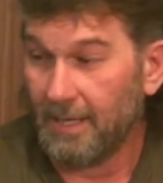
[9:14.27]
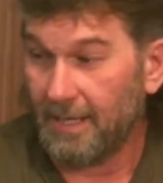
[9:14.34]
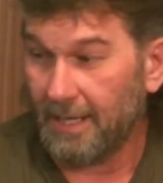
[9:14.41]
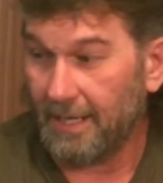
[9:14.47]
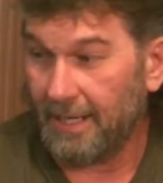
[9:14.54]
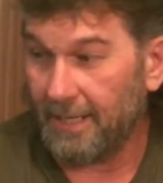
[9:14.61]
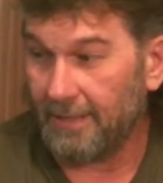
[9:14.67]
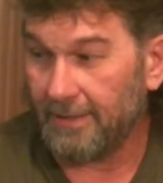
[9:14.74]

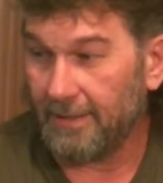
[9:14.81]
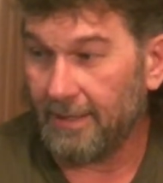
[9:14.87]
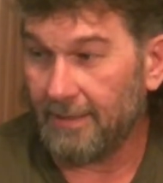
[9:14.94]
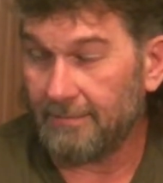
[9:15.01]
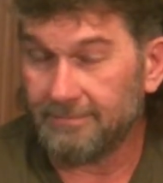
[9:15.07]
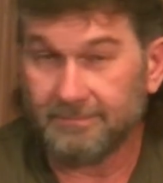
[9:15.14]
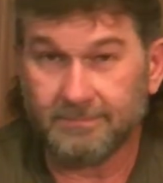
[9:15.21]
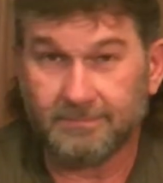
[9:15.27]
And
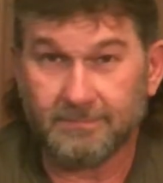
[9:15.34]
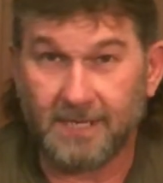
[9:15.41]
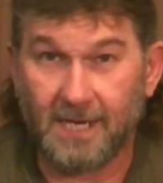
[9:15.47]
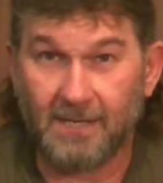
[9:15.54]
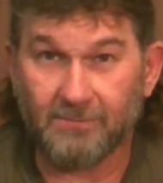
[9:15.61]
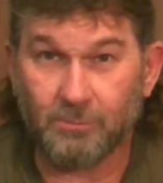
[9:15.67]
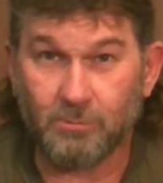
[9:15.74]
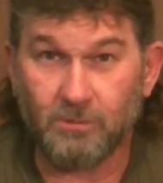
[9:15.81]

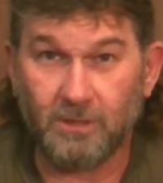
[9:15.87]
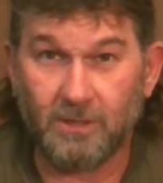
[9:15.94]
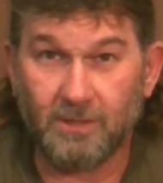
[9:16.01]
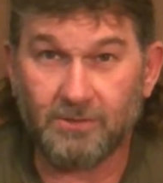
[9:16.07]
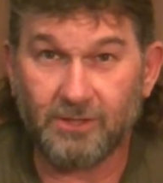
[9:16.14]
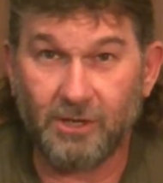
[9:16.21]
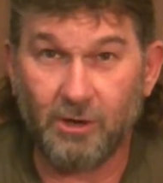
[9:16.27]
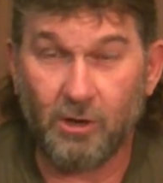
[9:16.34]
guys, we'll
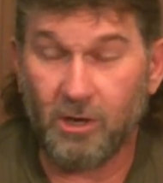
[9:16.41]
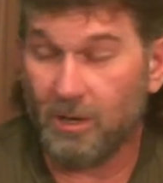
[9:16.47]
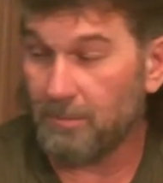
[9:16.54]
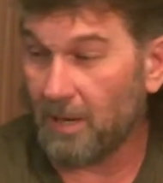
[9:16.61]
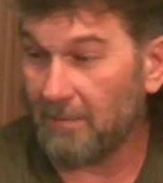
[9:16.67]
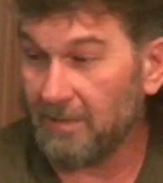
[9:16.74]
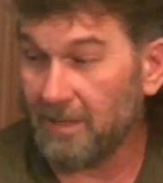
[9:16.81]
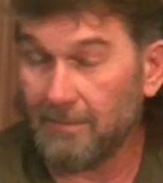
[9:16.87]
see you here
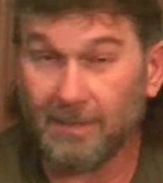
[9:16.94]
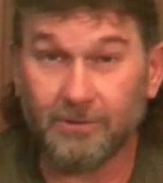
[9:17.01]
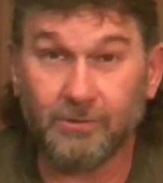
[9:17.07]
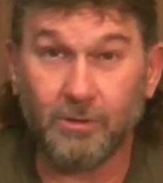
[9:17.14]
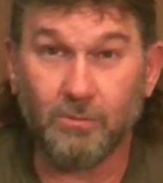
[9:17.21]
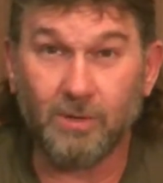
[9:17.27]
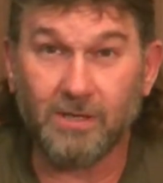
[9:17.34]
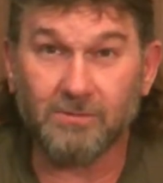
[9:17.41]
probably in about
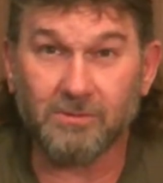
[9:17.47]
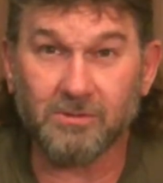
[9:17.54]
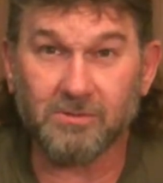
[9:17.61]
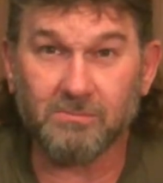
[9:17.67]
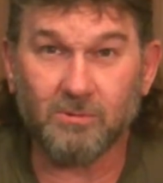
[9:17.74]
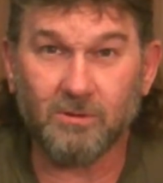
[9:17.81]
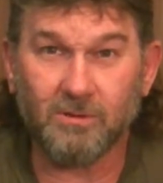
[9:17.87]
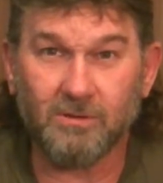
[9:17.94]
2 weeks with
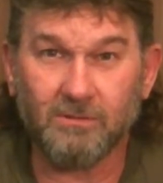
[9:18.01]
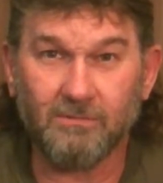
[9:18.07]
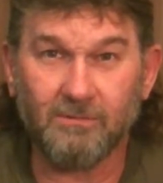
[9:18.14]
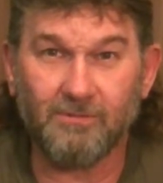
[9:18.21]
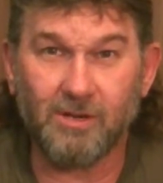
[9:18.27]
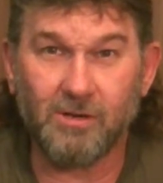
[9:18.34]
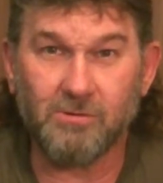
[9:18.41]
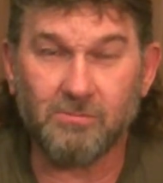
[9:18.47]
some more
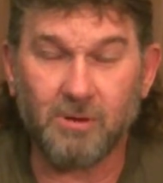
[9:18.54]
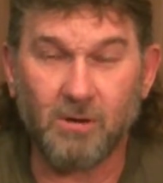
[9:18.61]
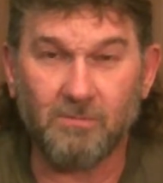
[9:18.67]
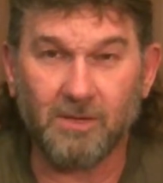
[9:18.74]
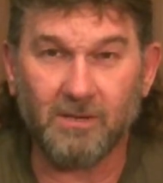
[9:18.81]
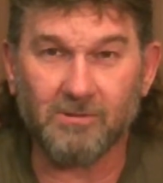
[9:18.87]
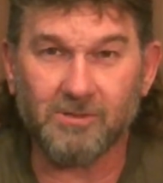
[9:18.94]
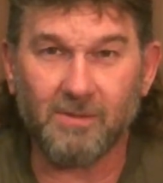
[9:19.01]
reviews,
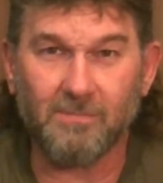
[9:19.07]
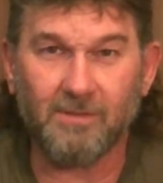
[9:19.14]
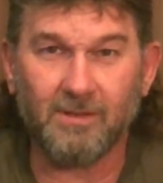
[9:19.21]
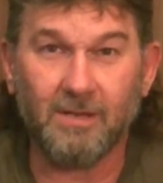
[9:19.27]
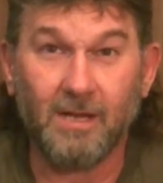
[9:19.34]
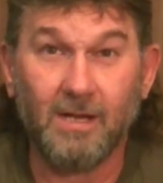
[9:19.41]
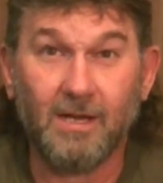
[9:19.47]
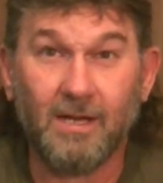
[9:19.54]
hopefully, or
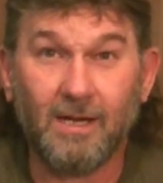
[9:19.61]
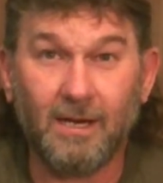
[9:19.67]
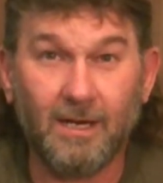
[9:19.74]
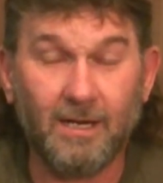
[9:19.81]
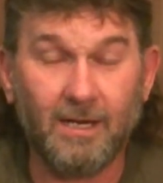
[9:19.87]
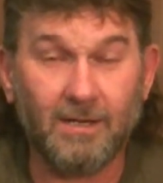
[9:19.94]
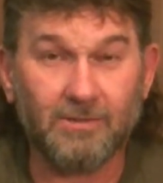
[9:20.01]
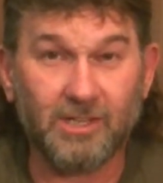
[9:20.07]

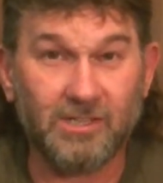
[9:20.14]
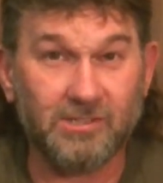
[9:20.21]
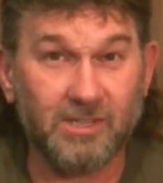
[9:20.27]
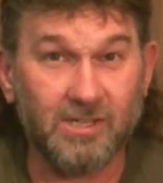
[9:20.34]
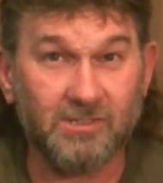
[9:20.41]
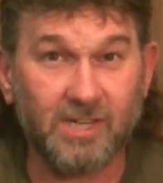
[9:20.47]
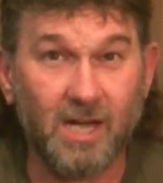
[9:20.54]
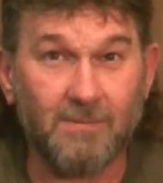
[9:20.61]
something. Season
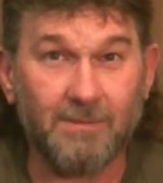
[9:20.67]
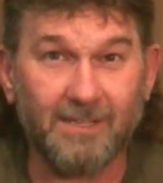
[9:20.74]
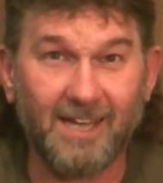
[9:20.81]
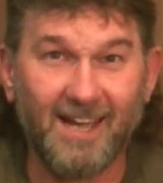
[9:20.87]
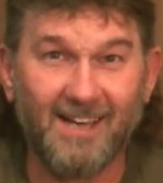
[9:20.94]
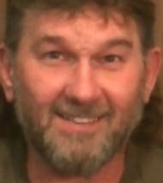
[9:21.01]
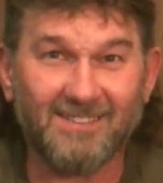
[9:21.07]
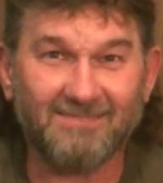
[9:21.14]
is coming,
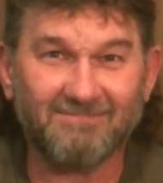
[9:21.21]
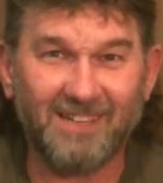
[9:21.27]
guys.